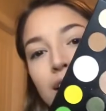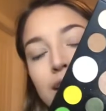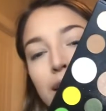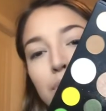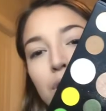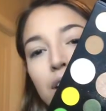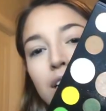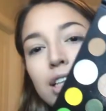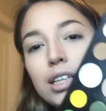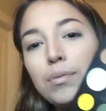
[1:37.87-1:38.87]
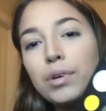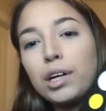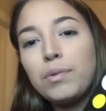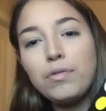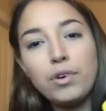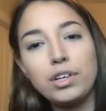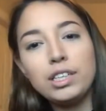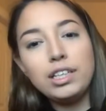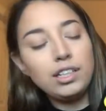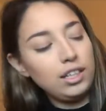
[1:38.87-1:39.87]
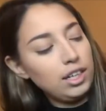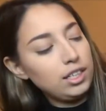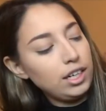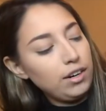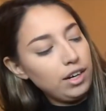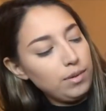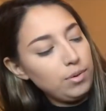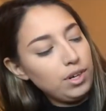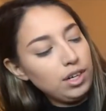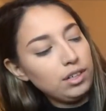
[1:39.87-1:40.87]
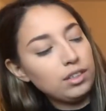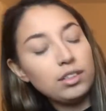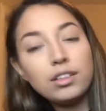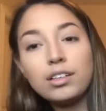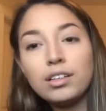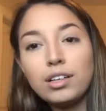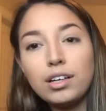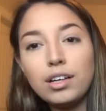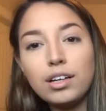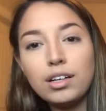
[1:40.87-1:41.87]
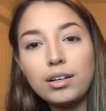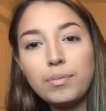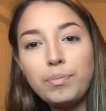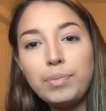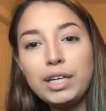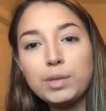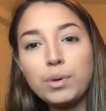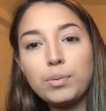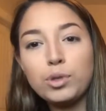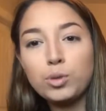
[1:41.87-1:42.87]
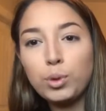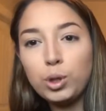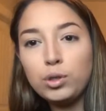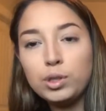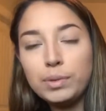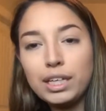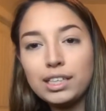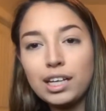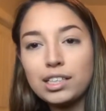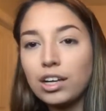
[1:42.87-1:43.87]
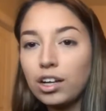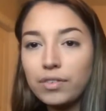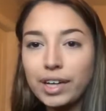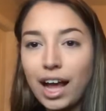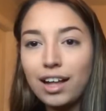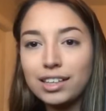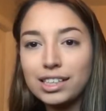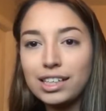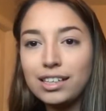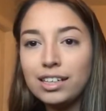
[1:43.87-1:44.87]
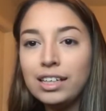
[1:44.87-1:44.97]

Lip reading: Same one, except we're going to be focusing in this area more. The pinks, purples, blues, because that's the color of a galaxy.